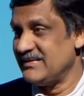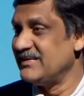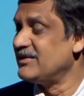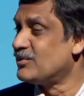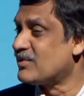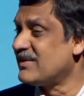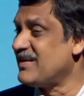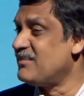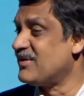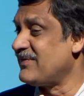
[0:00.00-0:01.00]
than the total
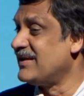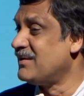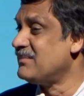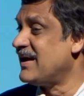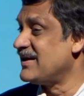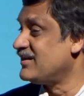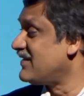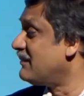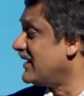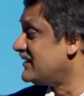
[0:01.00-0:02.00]
number of alumni of
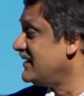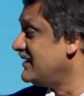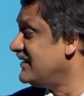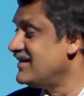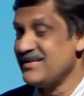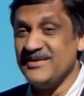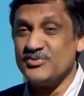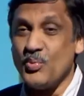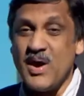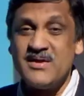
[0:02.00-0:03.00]
MIT in its
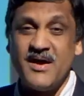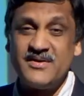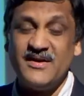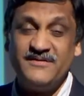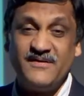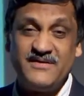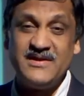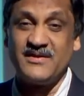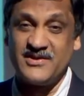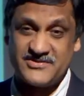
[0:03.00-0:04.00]

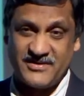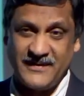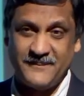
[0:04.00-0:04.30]
150-year history.